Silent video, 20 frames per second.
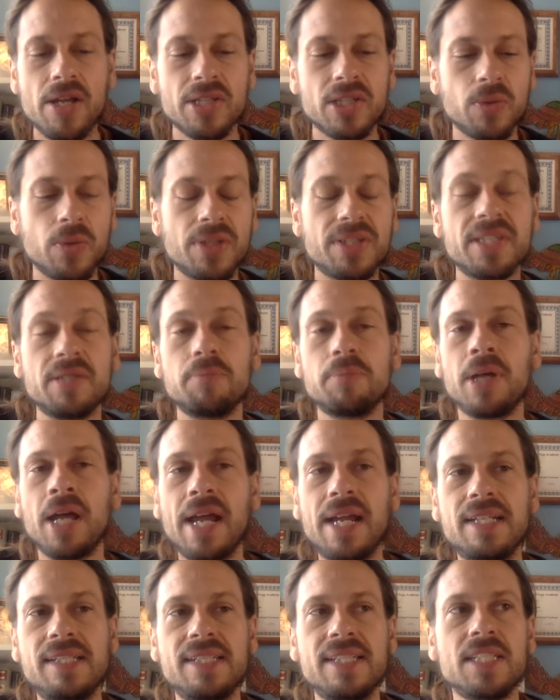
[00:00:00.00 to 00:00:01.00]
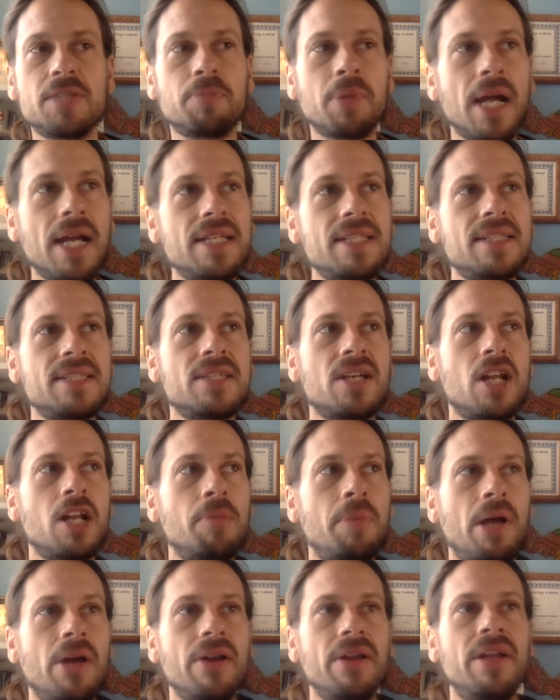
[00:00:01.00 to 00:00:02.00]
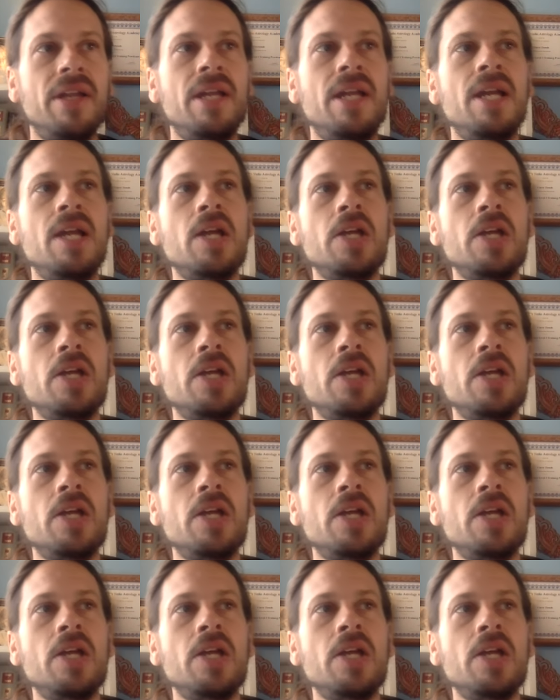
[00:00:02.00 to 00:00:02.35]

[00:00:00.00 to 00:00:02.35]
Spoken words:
So when it's in Pisces is all about